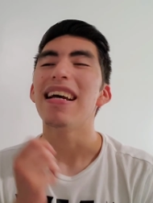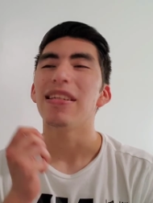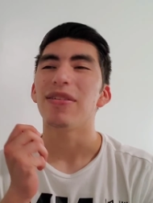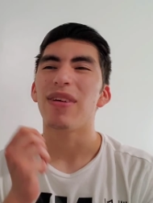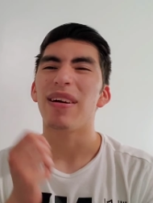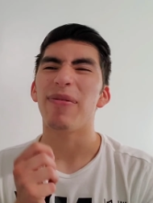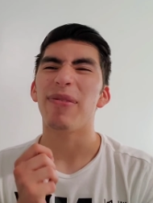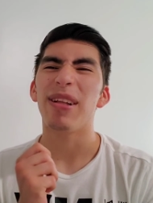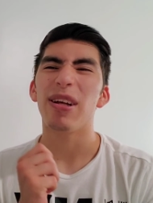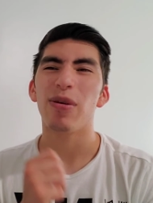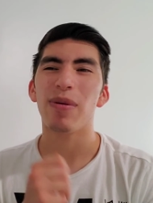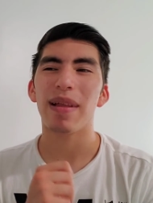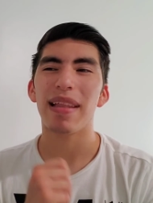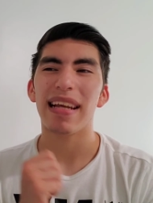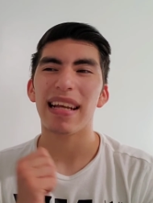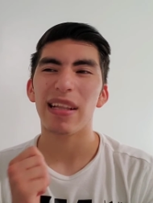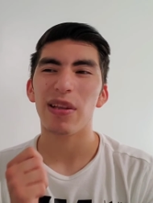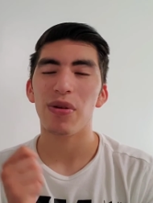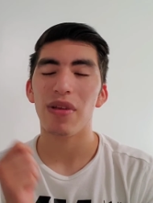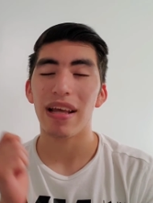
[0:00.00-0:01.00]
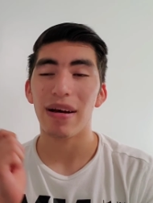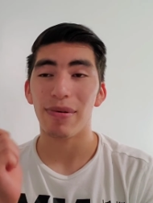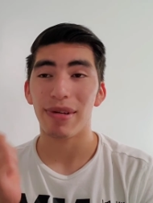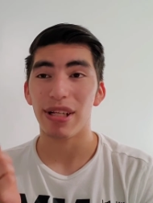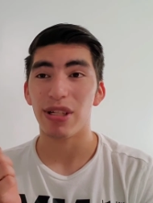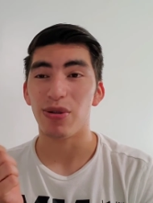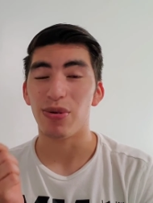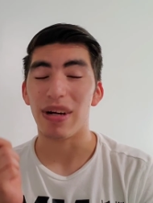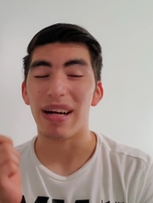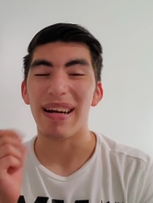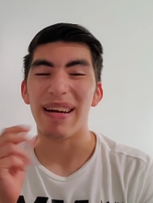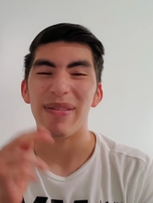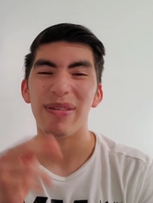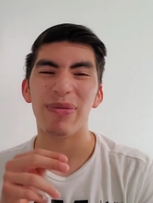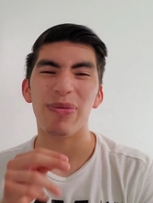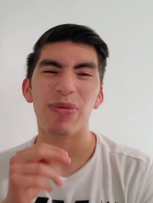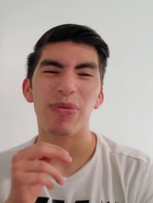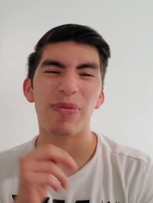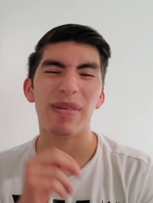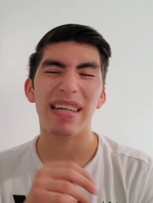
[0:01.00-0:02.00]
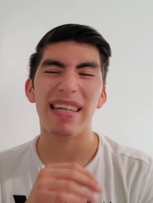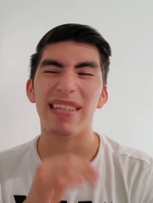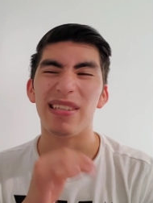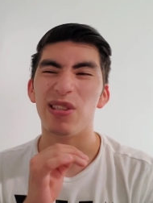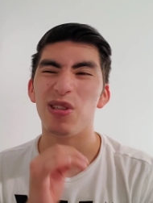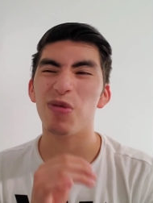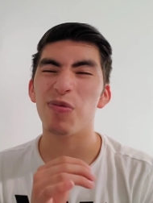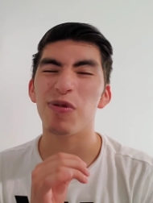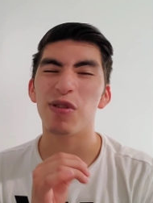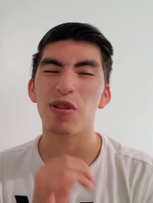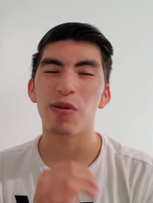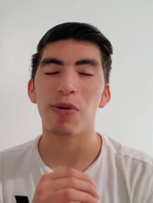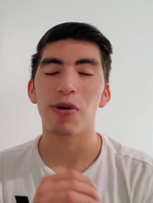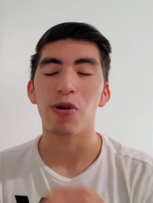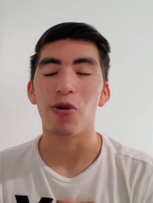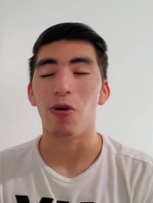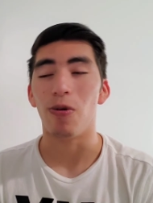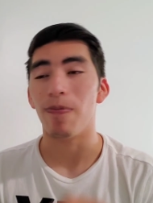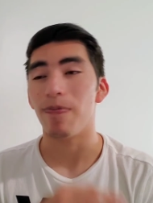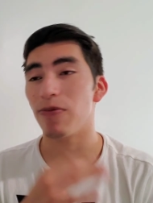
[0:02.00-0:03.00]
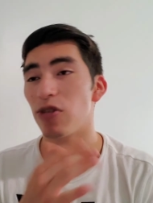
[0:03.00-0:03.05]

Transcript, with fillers: So I really hope that they can do that with the show. It was, would be super, super cool.